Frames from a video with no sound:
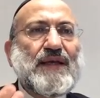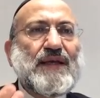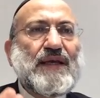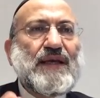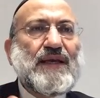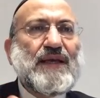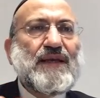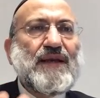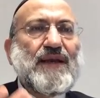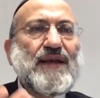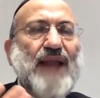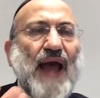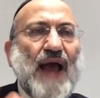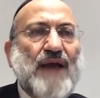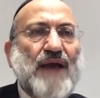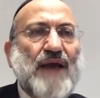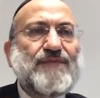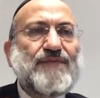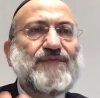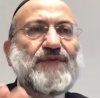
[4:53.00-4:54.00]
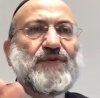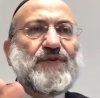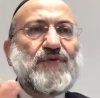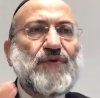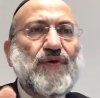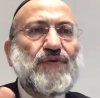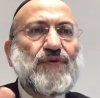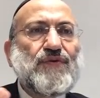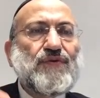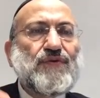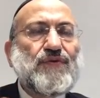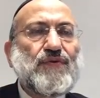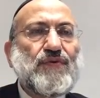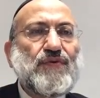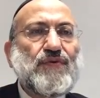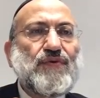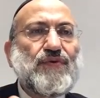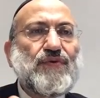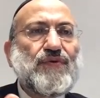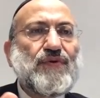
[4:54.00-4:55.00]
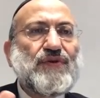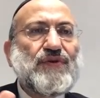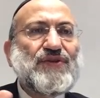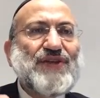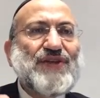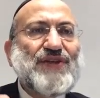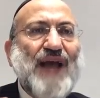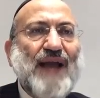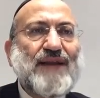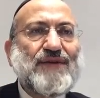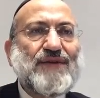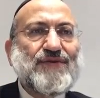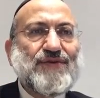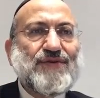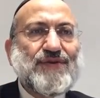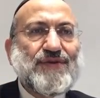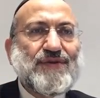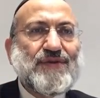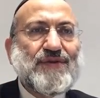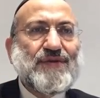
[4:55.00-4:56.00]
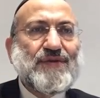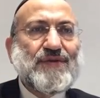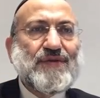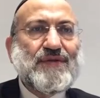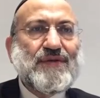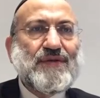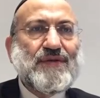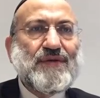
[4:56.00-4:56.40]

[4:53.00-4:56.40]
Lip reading: in life, we go through challenges.